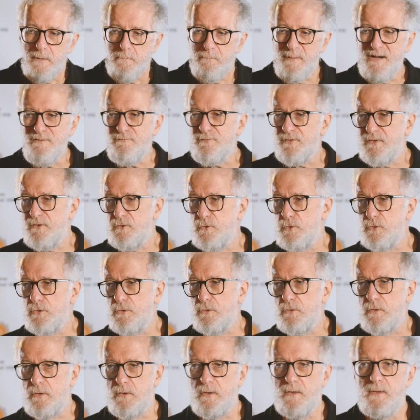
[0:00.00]
Manfred
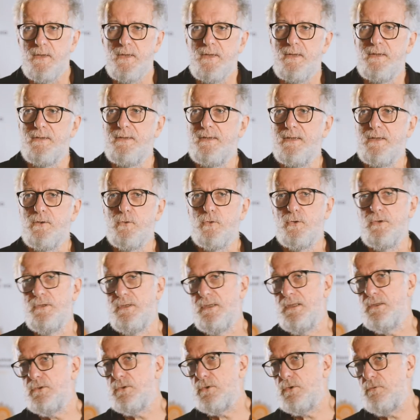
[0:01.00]
Dohr, the
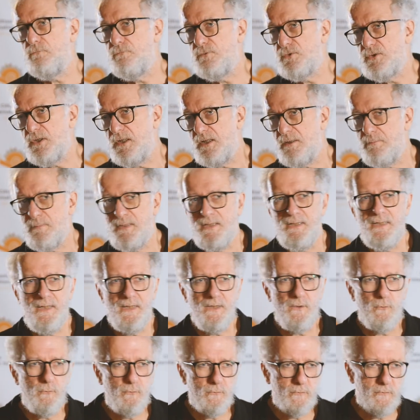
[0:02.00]
coordinator of German
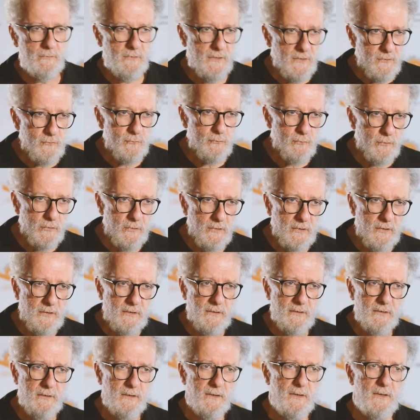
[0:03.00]

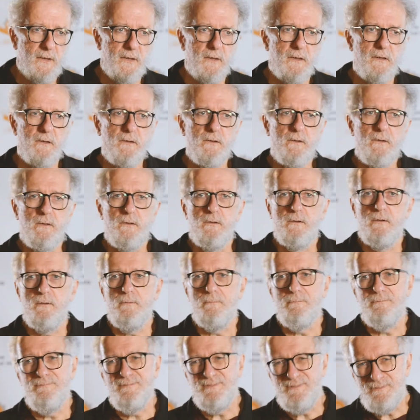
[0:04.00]
network,
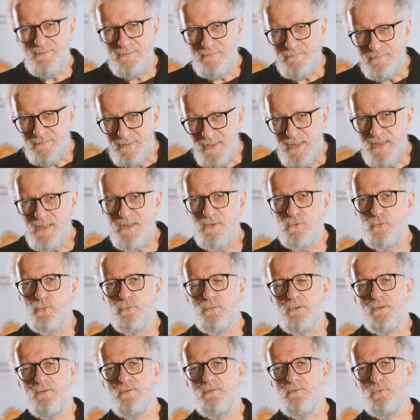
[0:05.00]
took
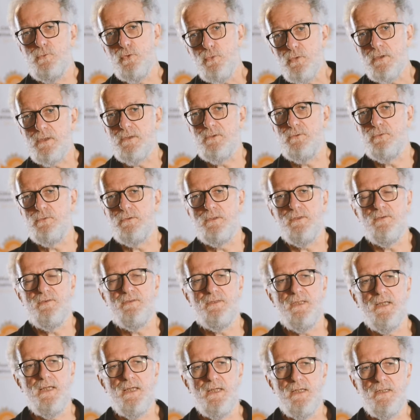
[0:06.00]
to the
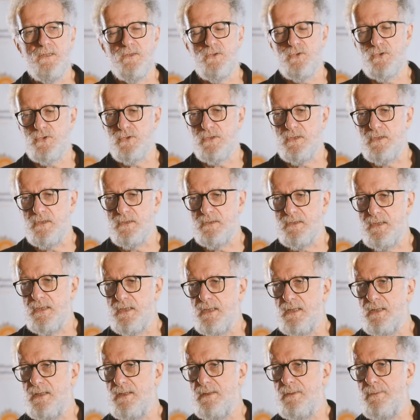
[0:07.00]
stage
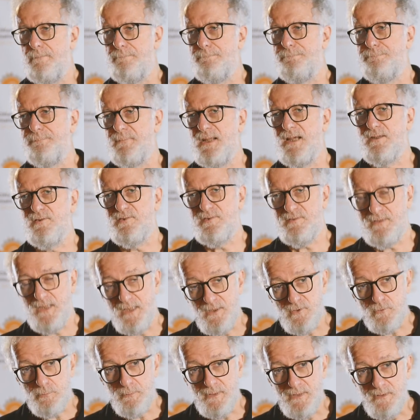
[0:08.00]
a
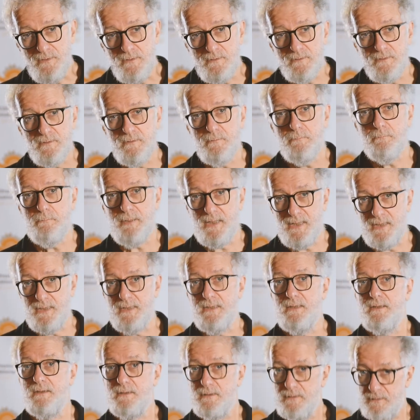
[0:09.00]
statement
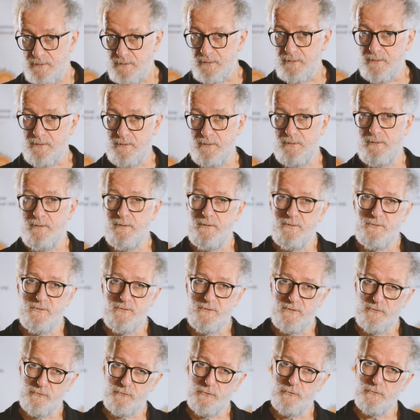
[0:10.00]
by
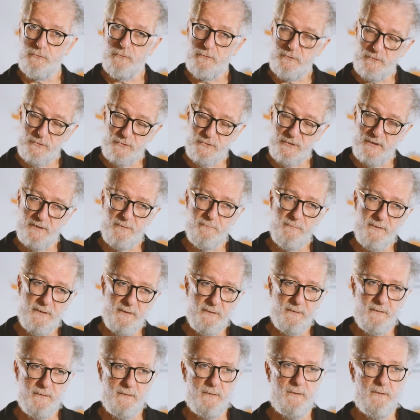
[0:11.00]
Cittaslow German